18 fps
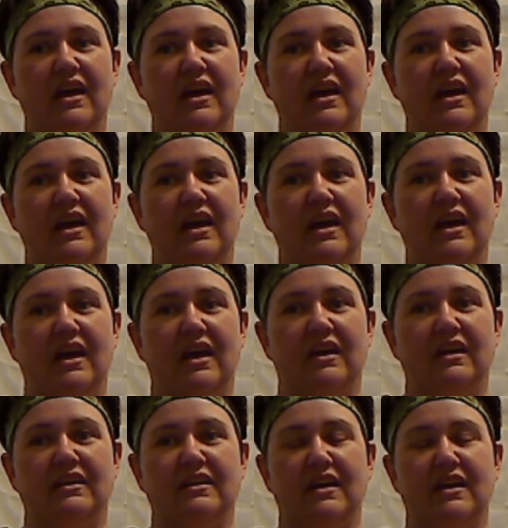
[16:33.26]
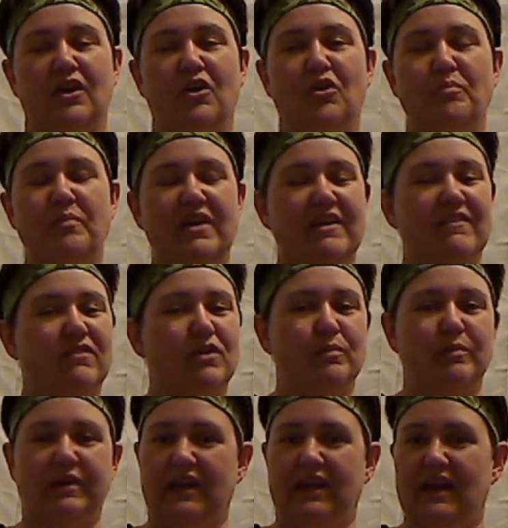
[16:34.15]
And I hope
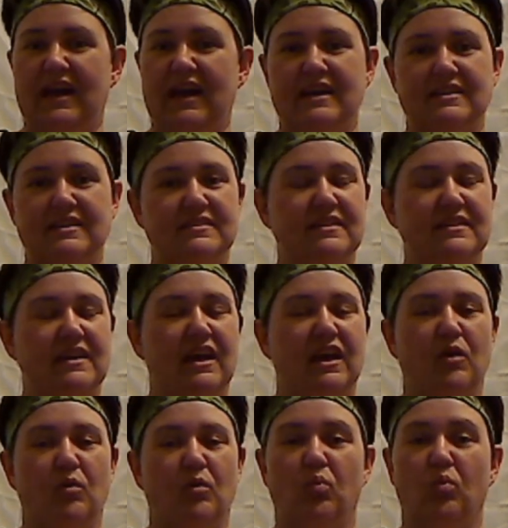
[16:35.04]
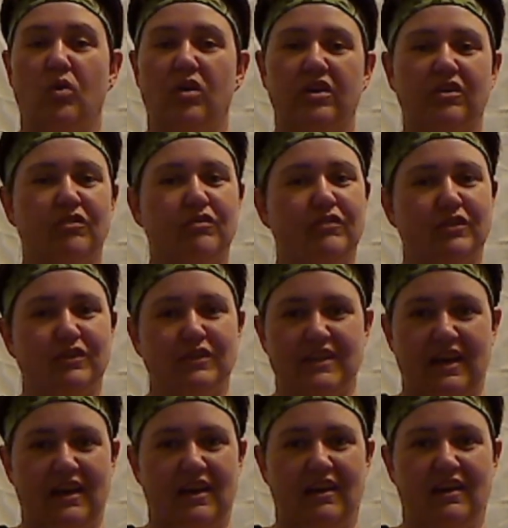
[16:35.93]
everybody has a wonderful
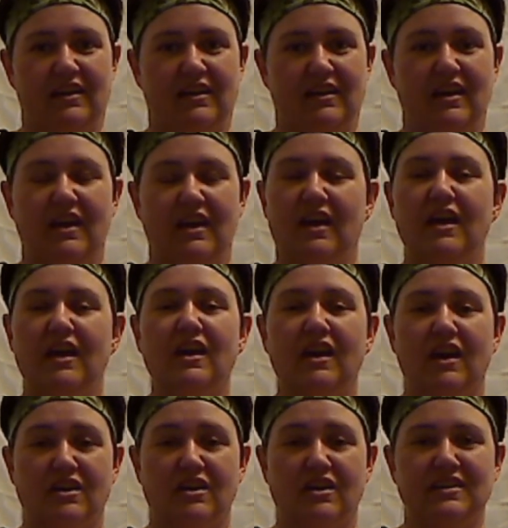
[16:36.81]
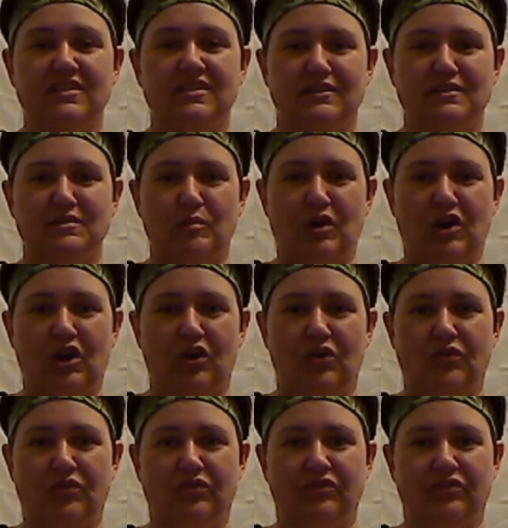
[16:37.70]
day, and I'll see you tomorrow.
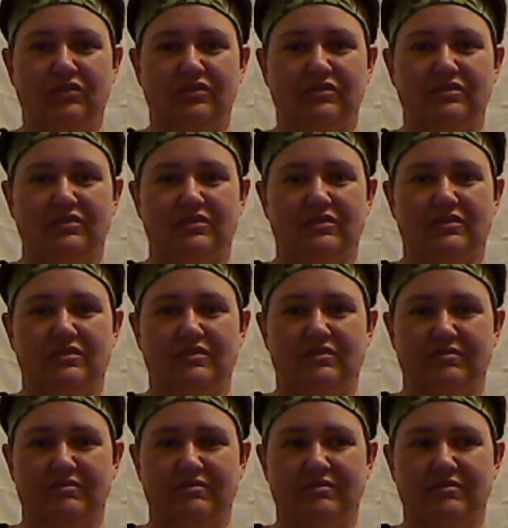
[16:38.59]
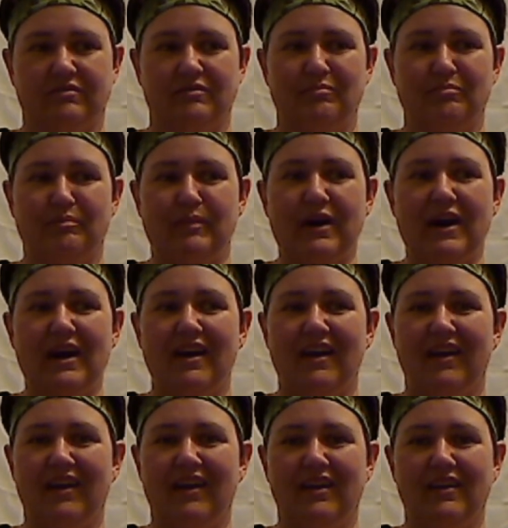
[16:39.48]

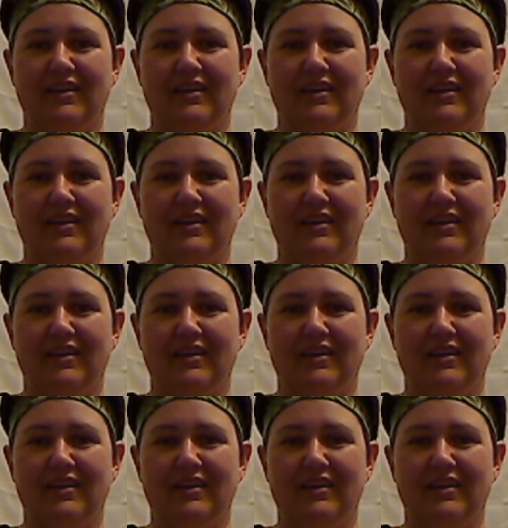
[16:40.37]
Bye.